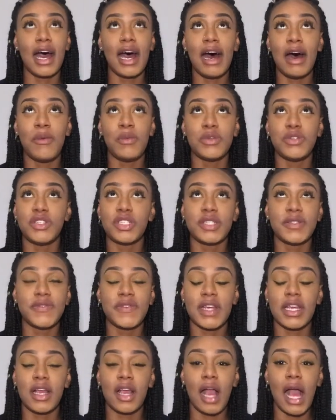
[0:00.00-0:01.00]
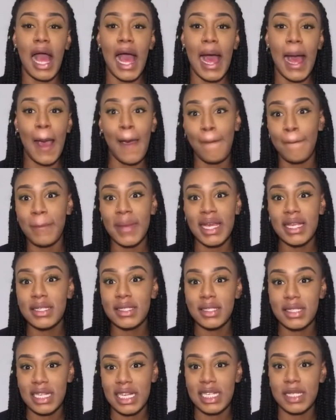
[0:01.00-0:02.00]
I would just think, I
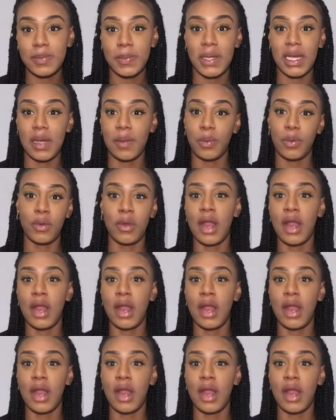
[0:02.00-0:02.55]
miss these people.